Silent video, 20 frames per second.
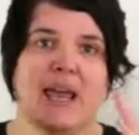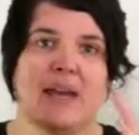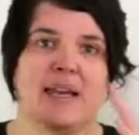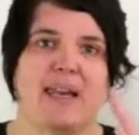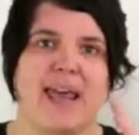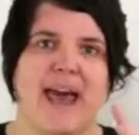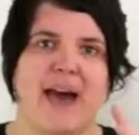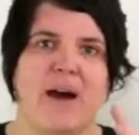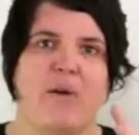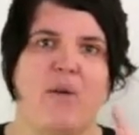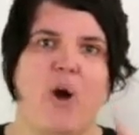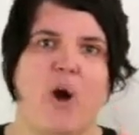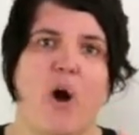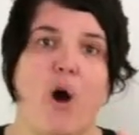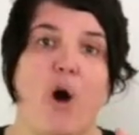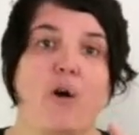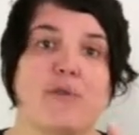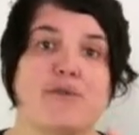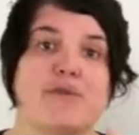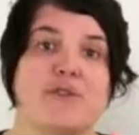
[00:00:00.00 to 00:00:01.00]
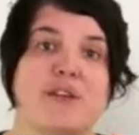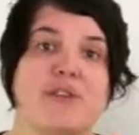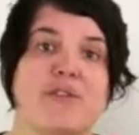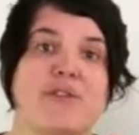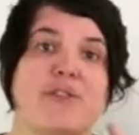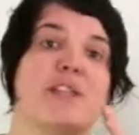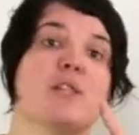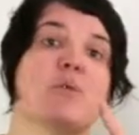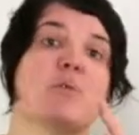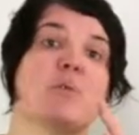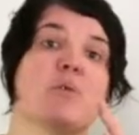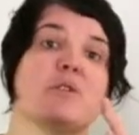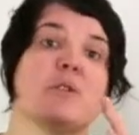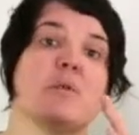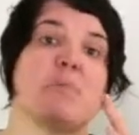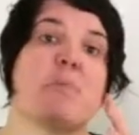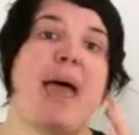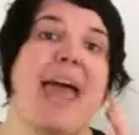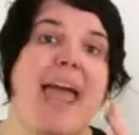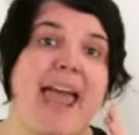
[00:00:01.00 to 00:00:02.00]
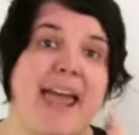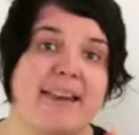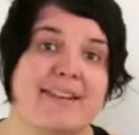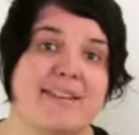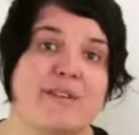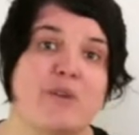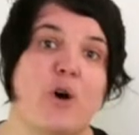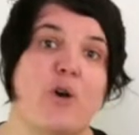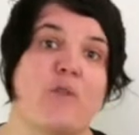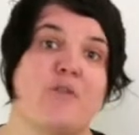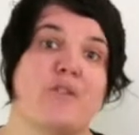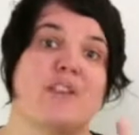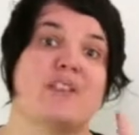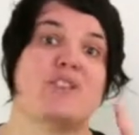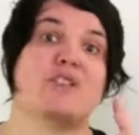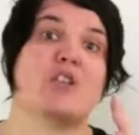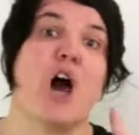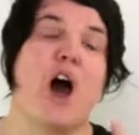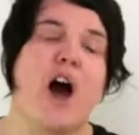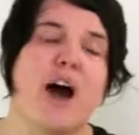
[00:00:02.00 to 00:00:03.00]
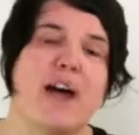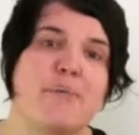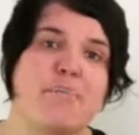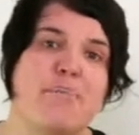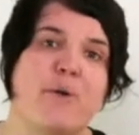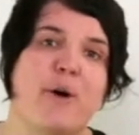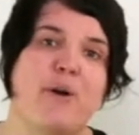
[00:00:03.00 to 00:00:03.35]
Now, often this will depend on the type